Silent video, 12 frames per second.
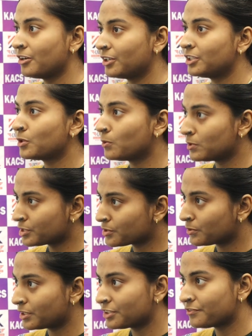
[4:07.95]
the cold
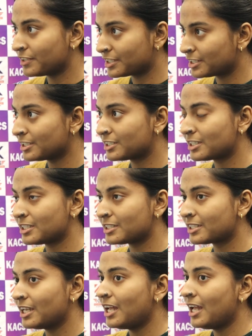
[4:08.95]
storage
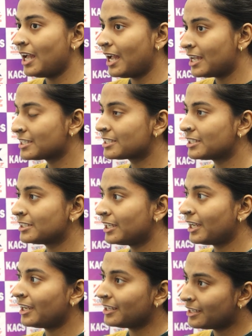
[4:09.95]
facilities, and
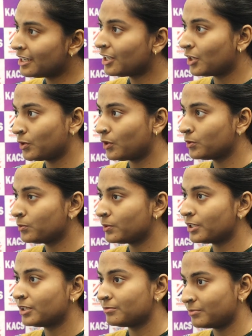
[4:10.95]
the area on
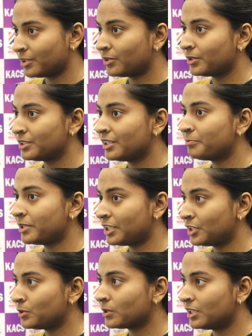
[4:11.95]
where the
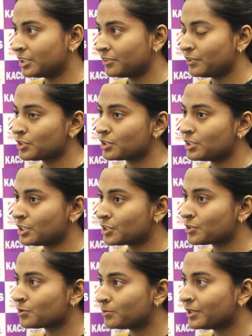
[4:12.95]
potato cultivation
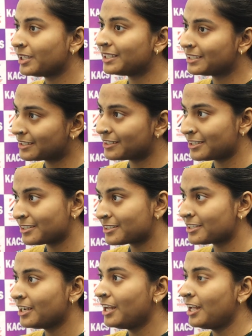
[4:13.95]
needs to be increased.